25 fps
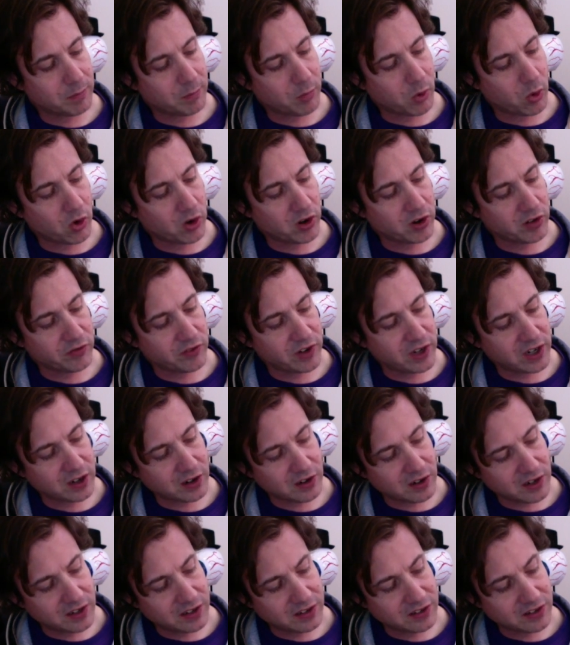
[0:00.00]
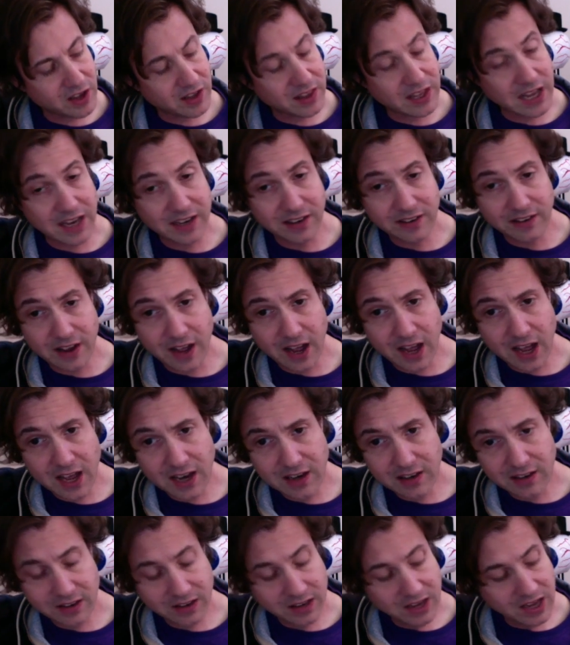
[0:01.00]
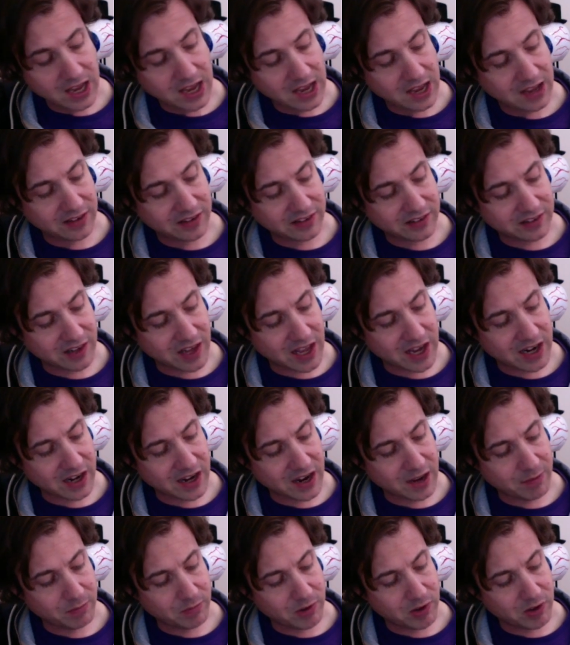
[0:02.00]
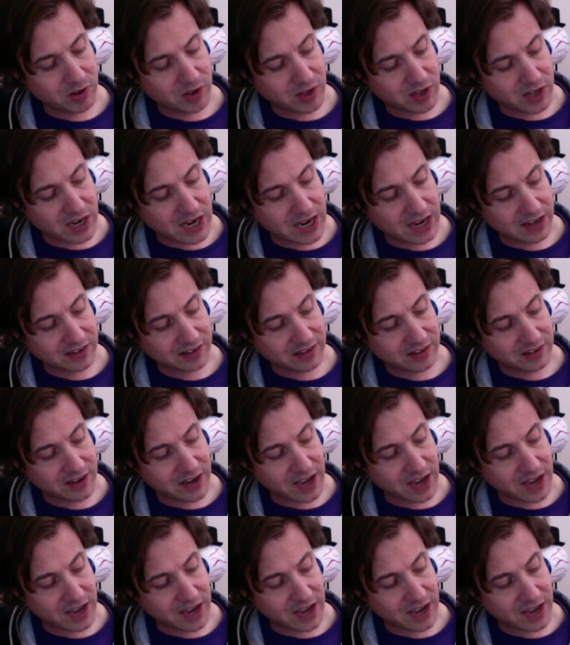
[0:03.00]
pointer finger is on that dot and slide it up to the next